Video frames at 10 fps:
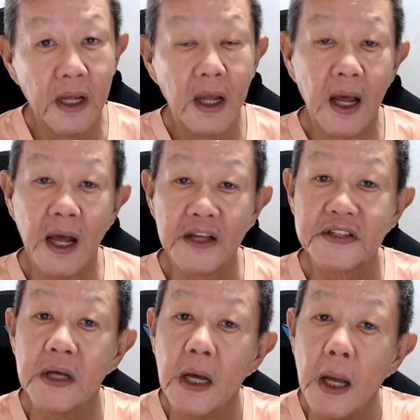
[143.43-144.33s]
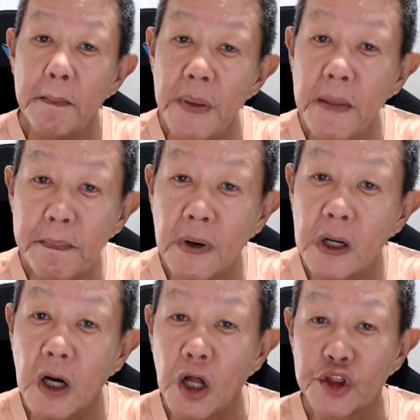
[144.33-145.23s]
as people
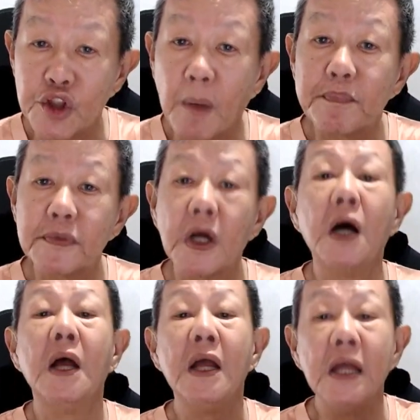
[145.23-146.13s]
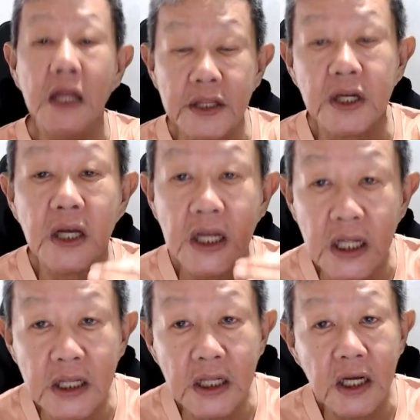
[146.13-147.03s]
adopt it
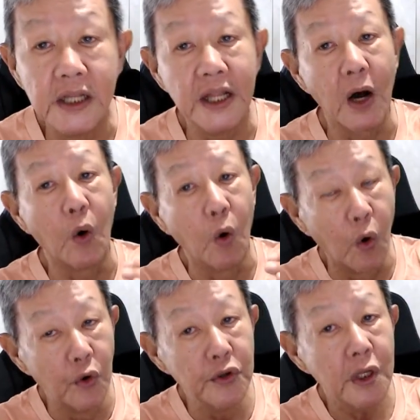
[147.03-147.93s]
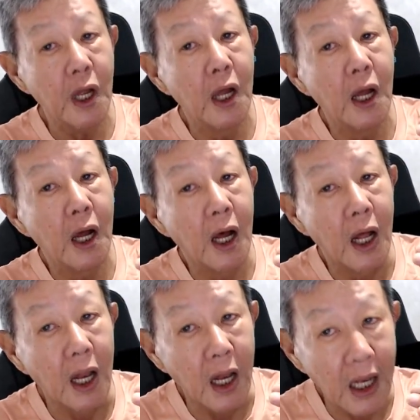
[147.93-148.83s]
in their own
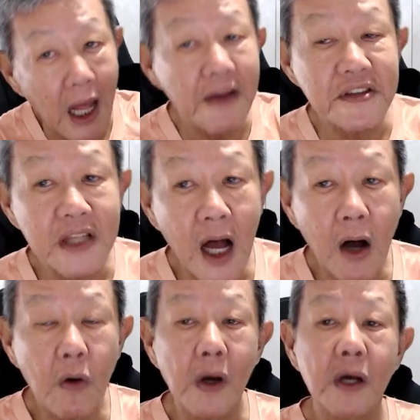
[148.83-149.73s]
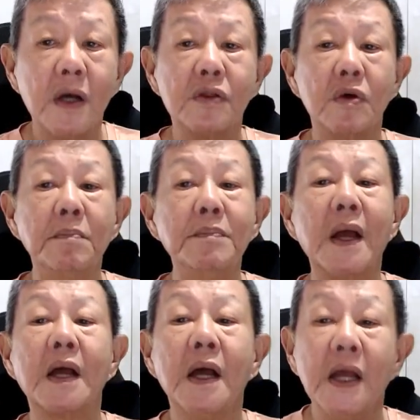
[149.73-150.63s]
uh, lifestyle to make
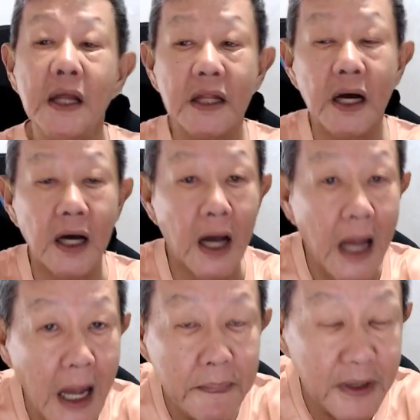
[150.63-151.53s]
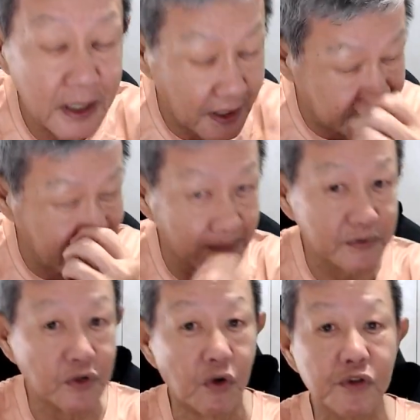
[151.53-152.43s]
it a habit as time
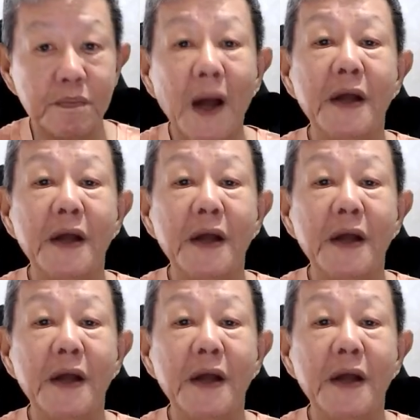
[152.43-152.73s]
goes by